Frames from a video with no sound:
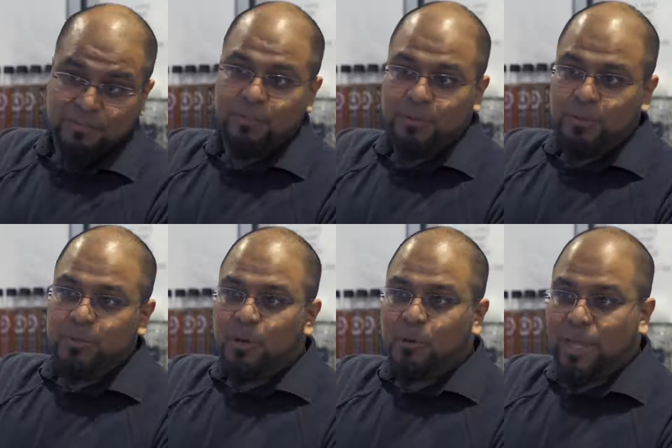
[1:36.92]
If you
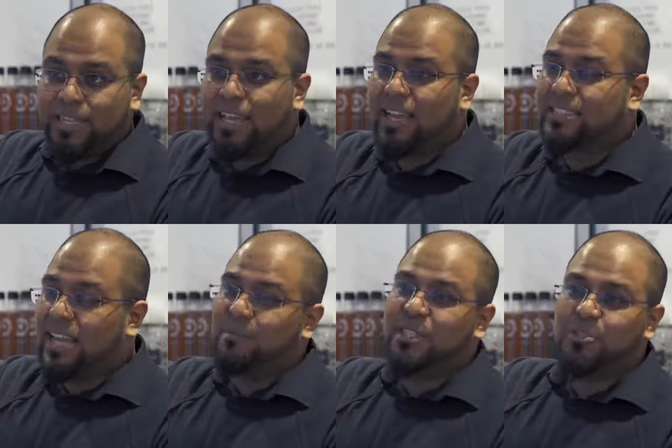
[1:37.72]
do not pay tax,
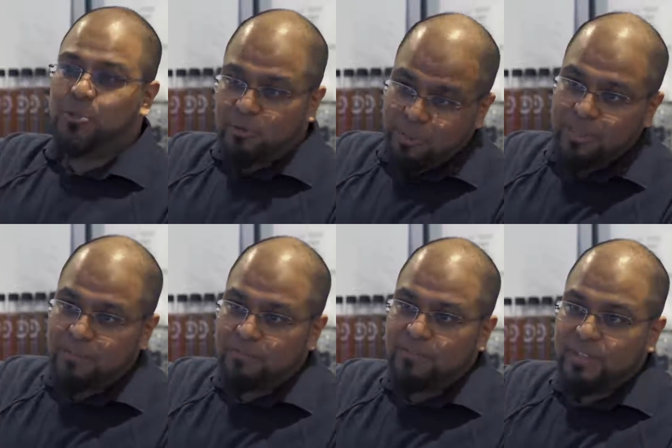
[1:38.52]
that means you're a thief.